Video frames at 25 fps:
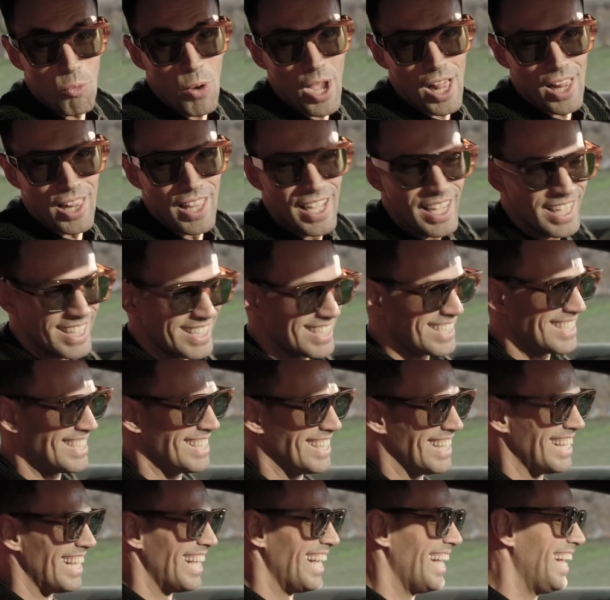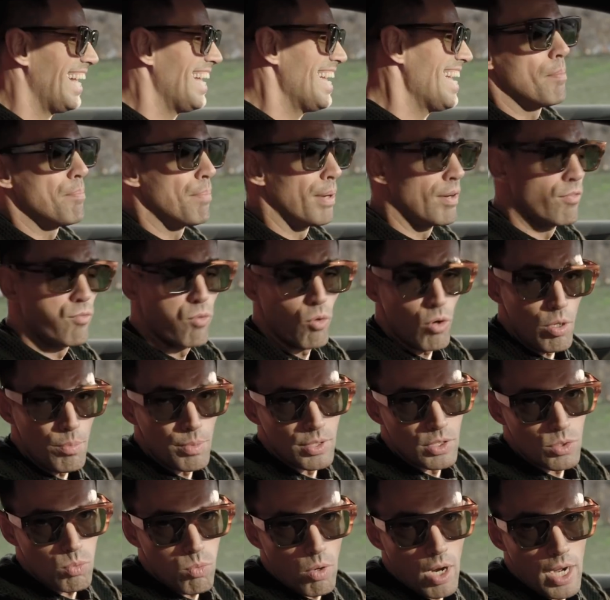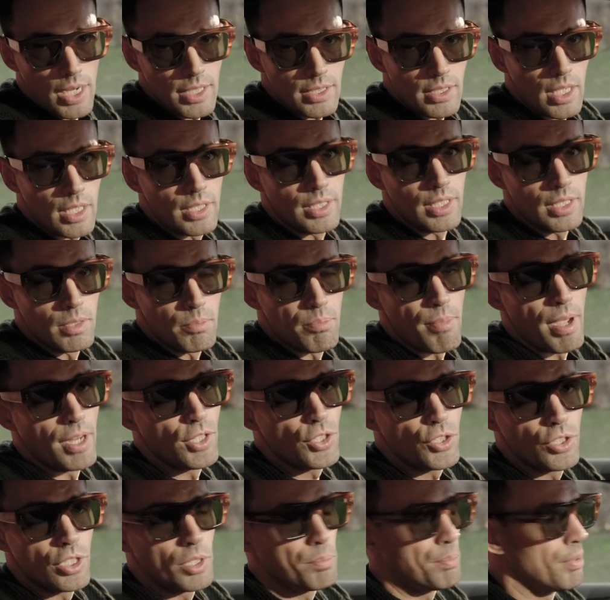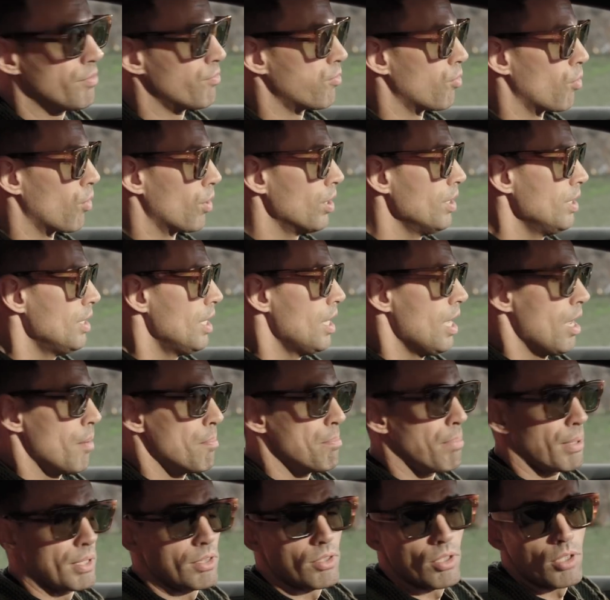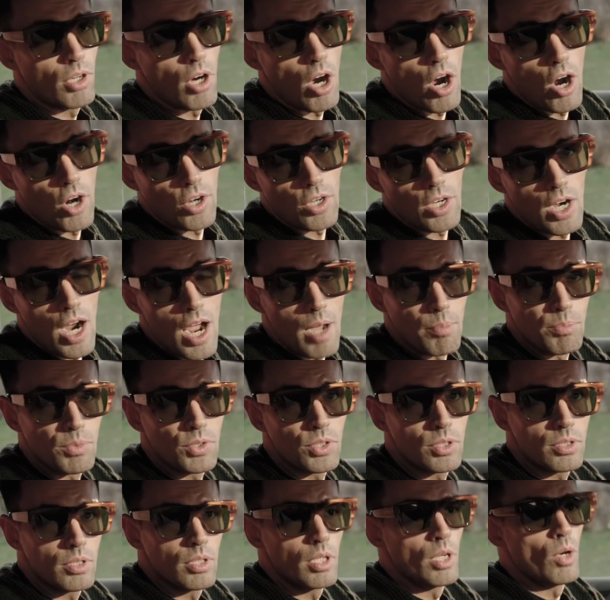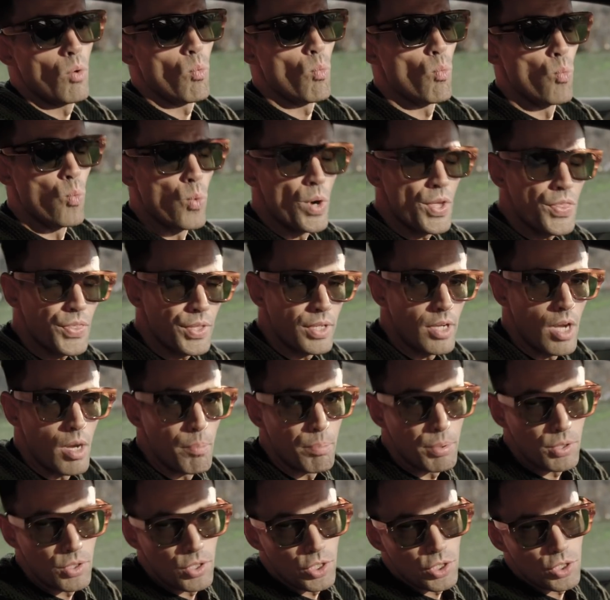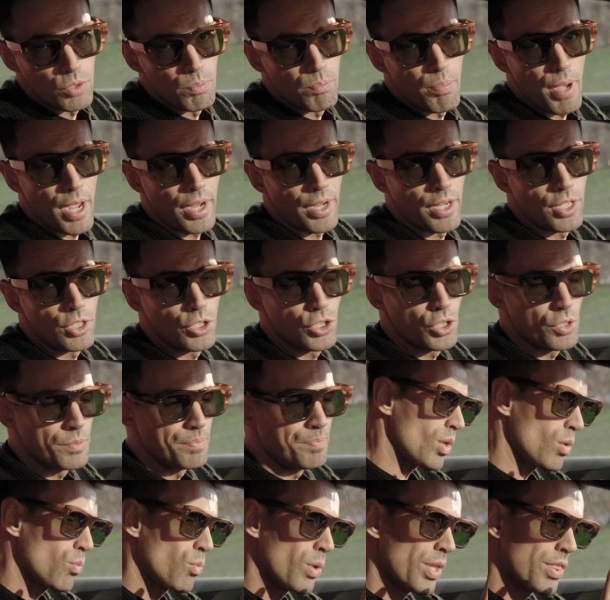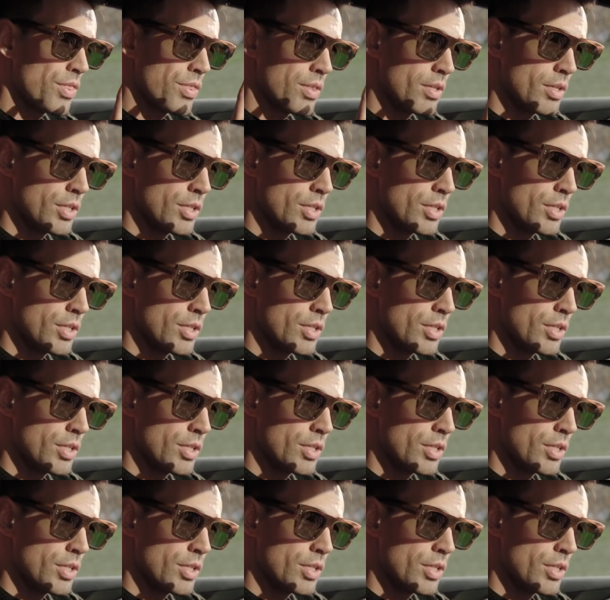well. Performance wise, I didn't mention it before, but the car comes with the competition package with